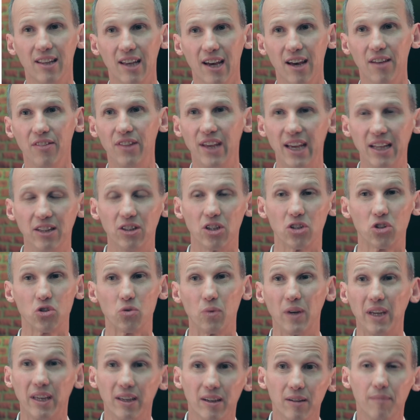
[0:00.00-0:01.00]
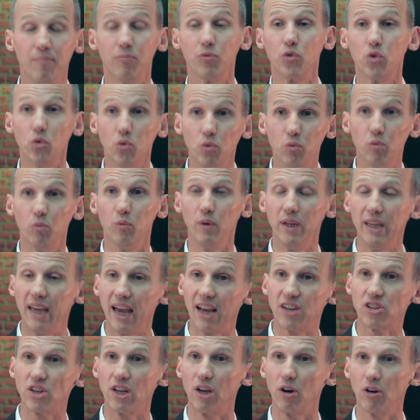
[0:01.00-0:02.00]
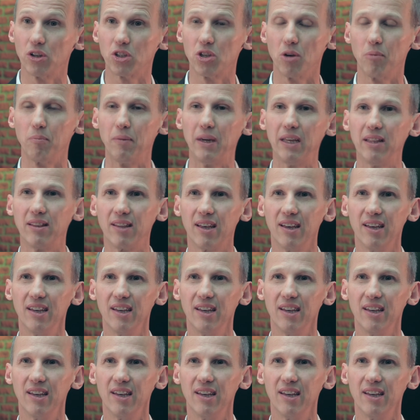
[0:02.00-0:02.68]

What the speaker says: the industry. Do we actually also meet